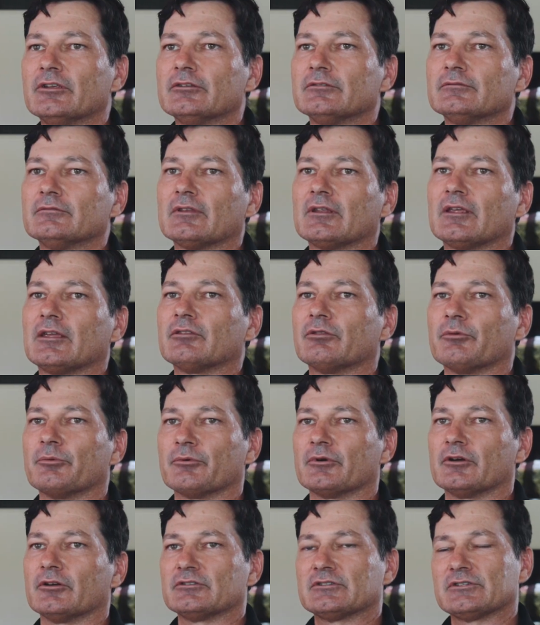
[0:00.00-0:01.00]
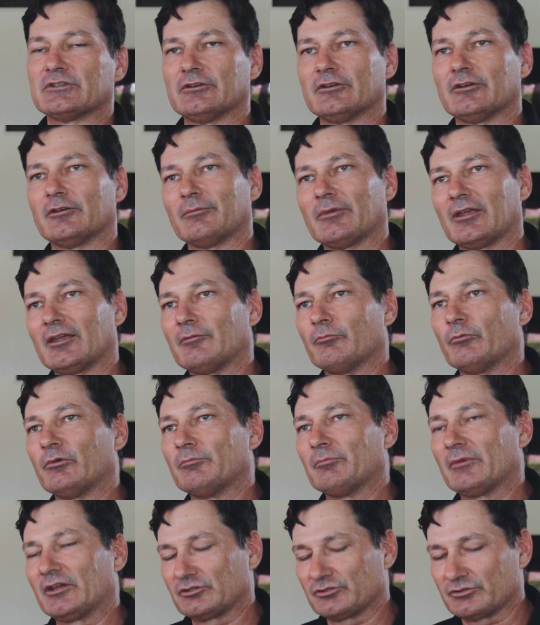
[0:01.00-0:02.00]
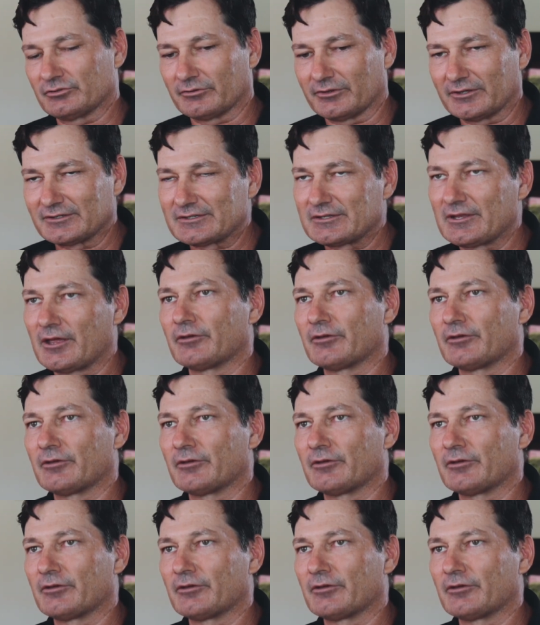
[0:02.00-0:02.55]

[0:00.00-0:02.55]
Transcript: in at the right time, and we make sure there's